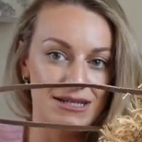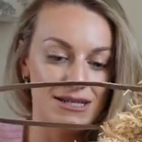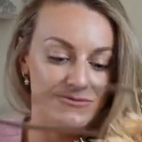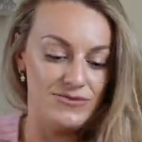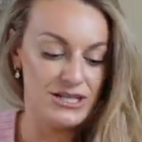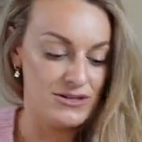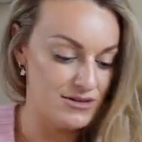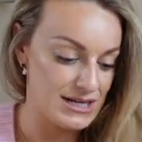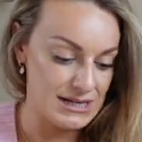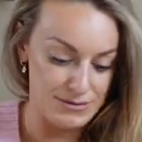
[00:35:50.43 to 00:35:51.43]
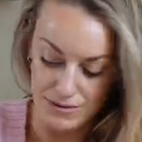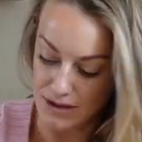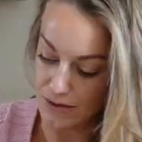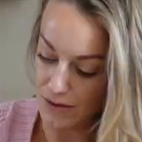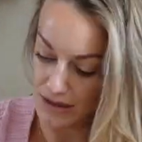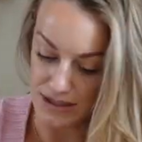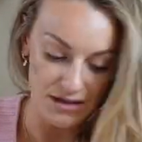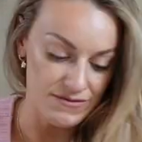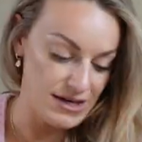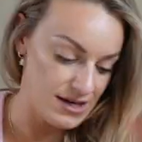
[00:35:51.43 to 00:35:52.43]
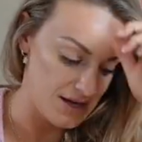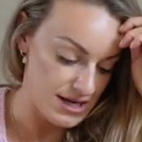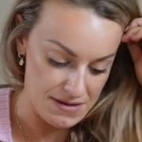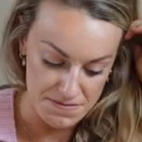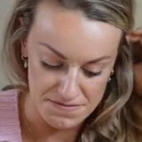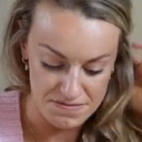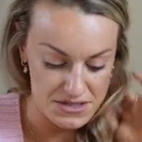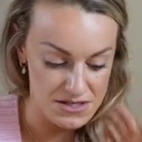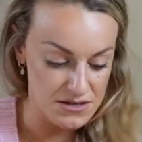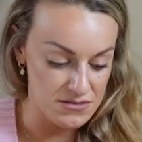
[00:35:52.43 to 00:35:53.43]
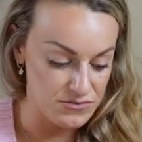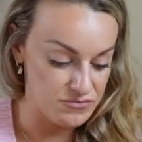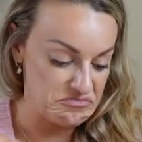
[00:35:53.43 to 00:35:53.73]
and I'm really not happy with the quality of it, um, so